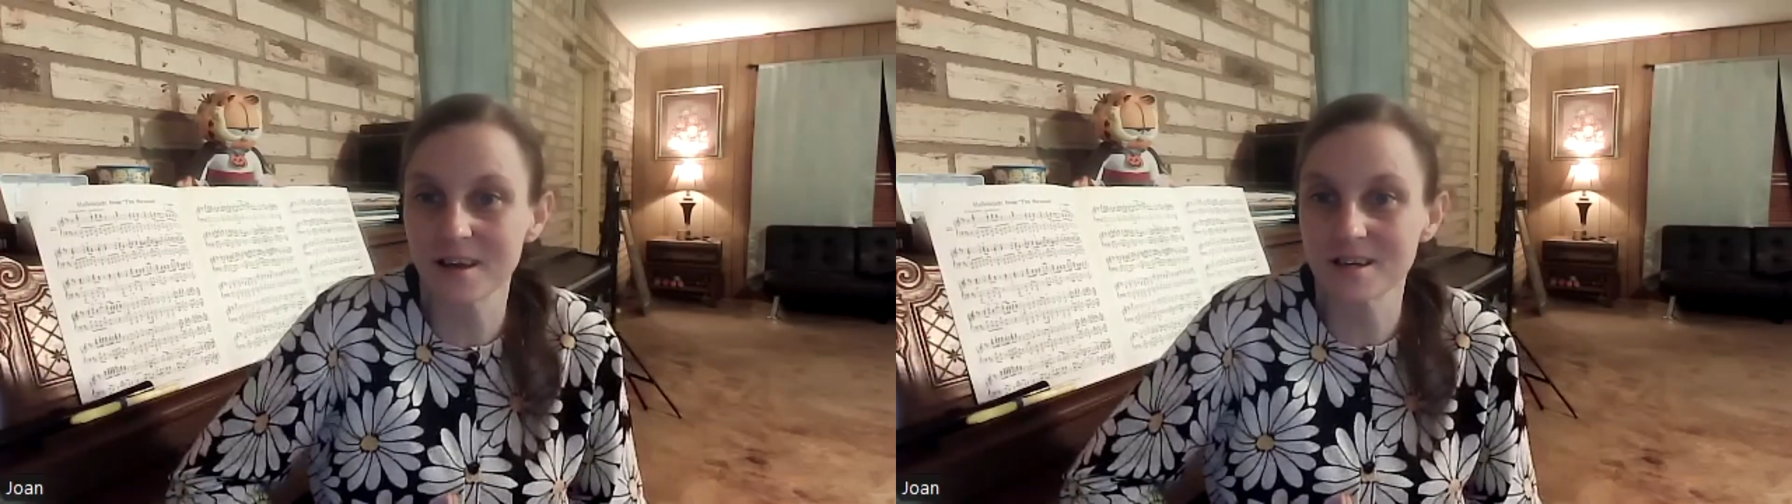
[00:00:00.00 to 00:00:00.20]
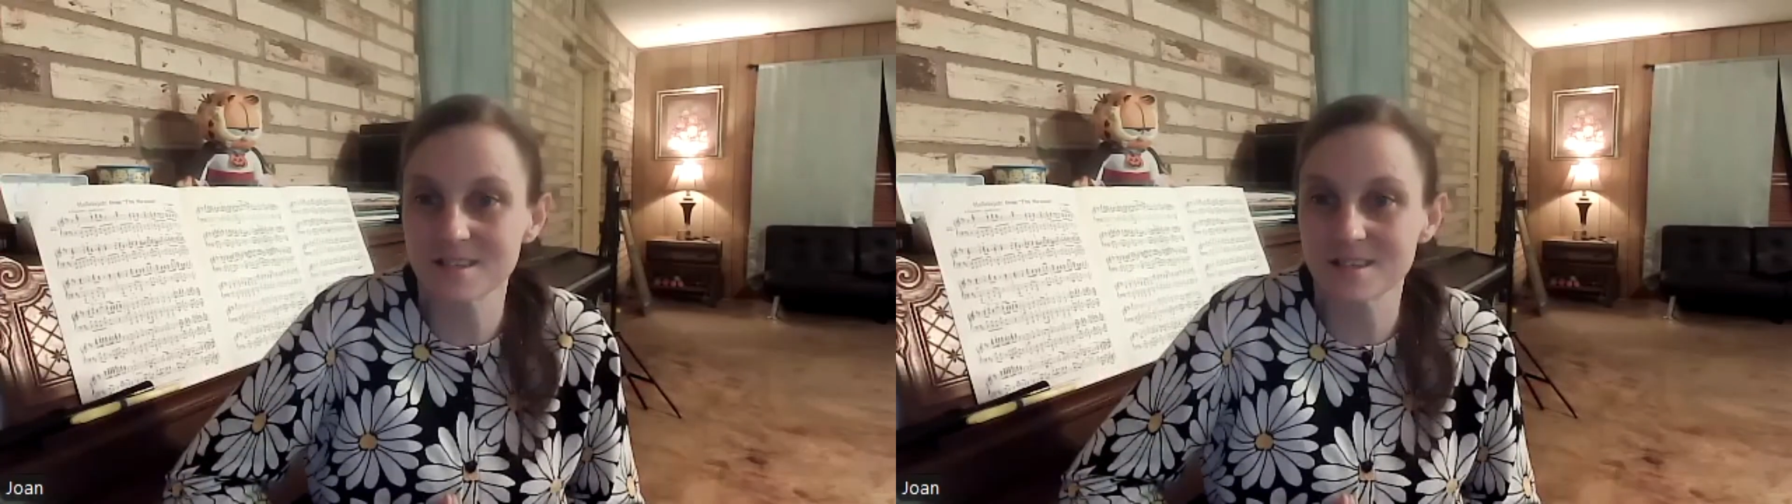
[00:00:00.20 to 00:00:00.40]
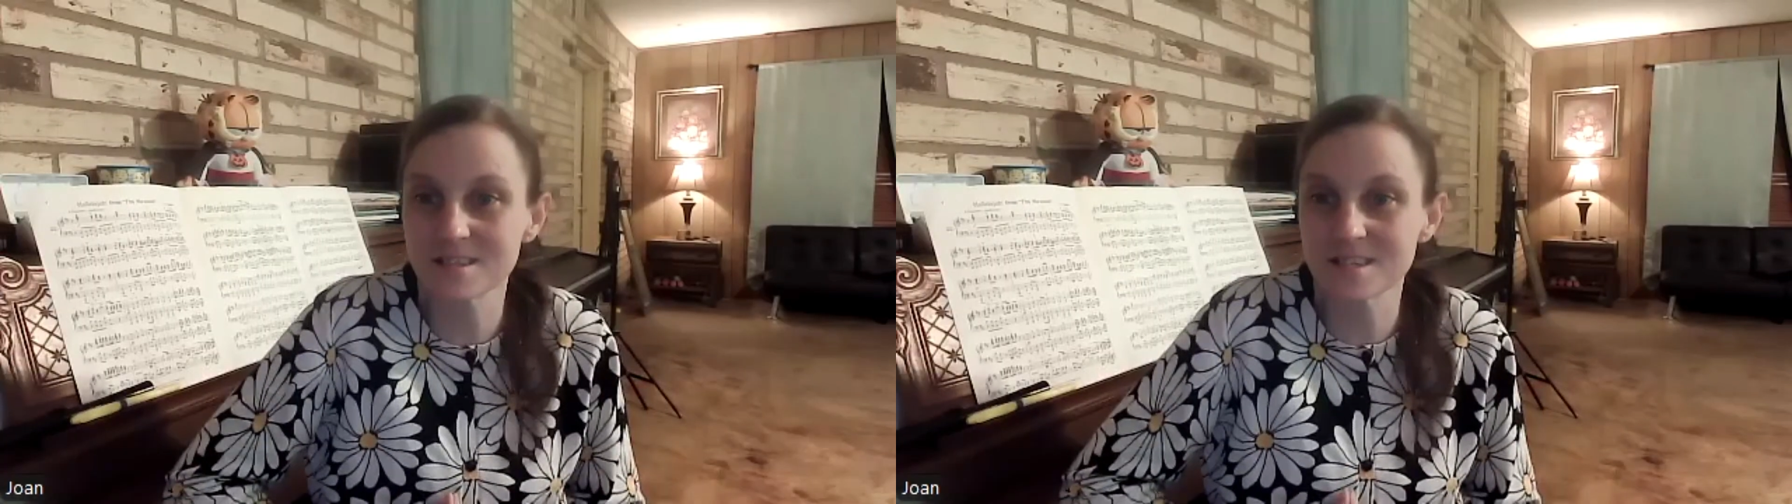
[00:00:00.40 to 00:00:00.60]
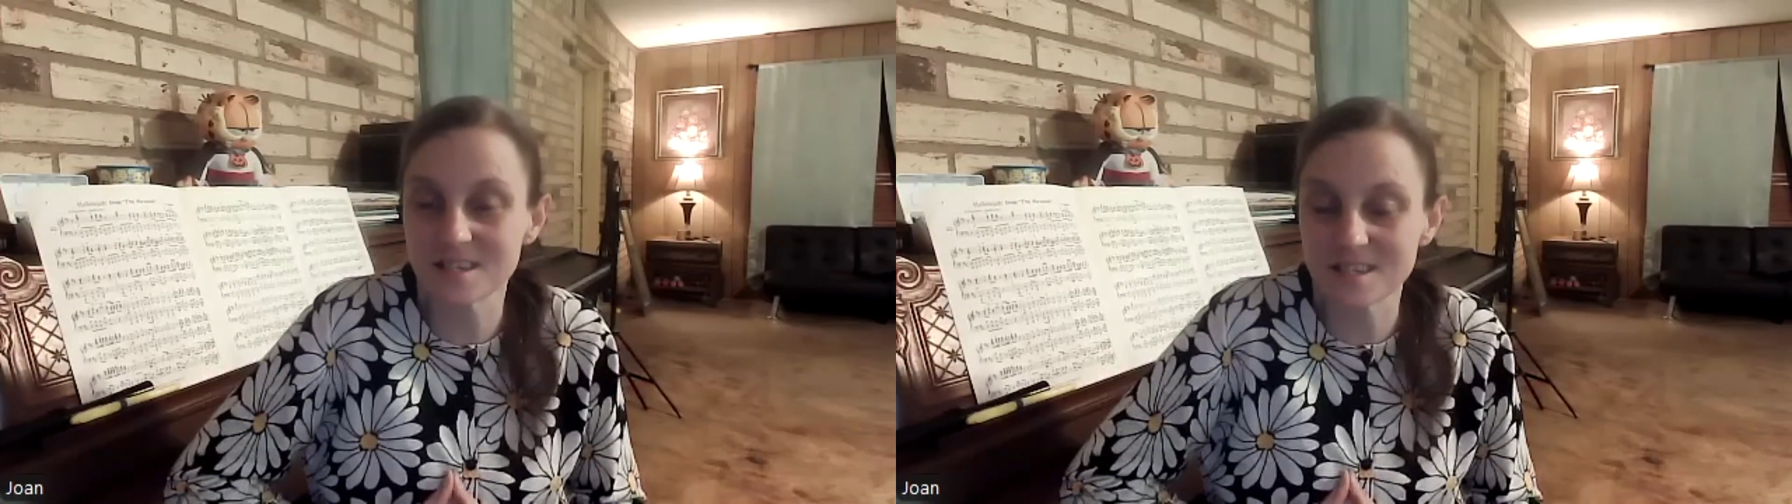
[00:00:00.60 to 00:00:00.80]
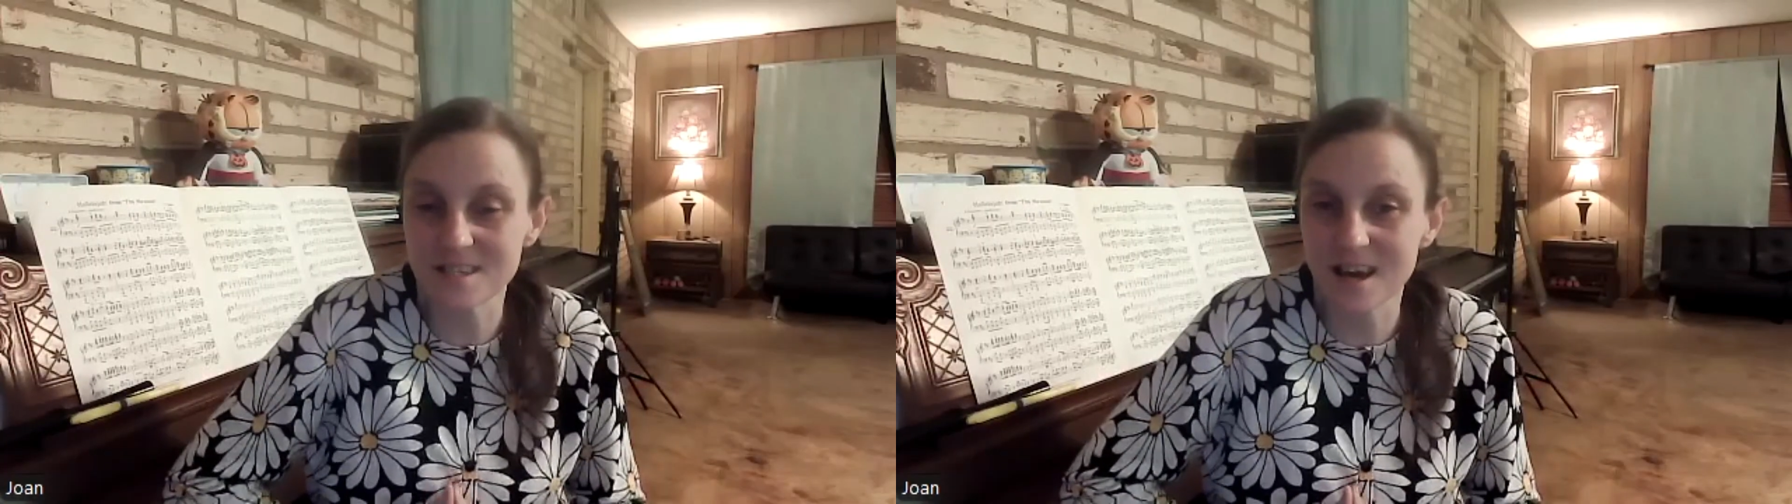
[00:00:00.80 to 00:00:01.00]
lessons
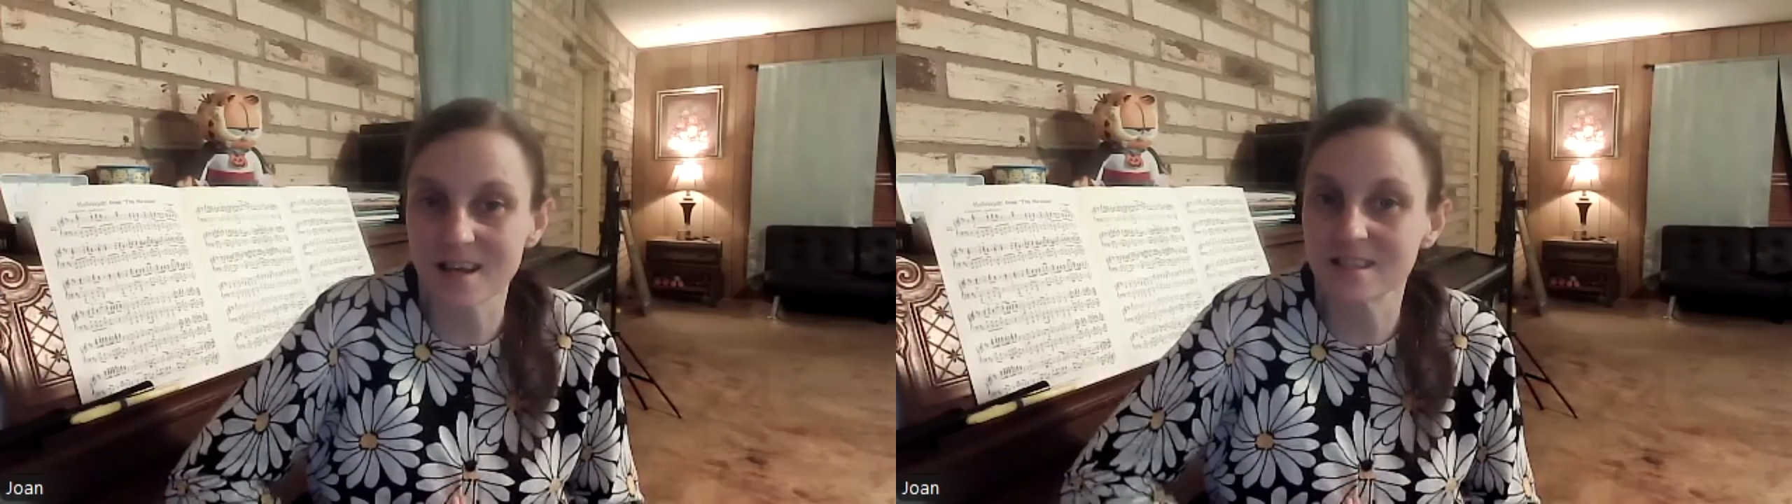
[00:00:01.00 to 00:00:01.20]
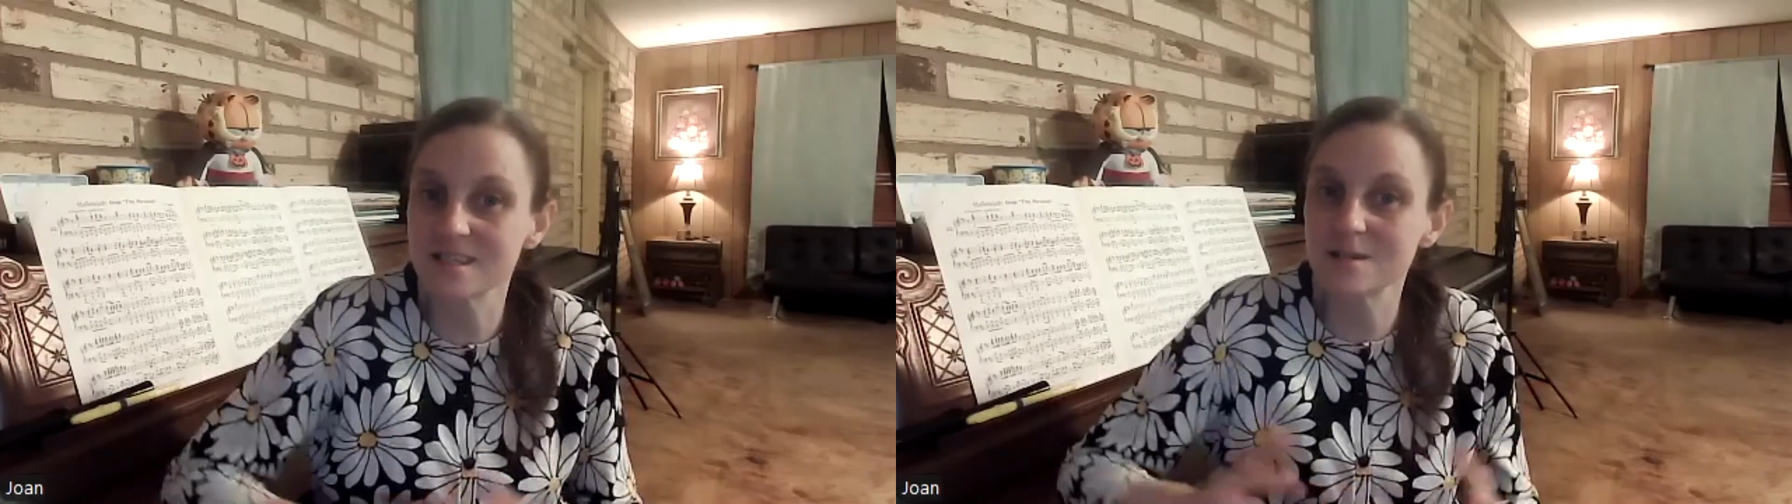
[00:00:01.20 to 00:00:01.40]
designed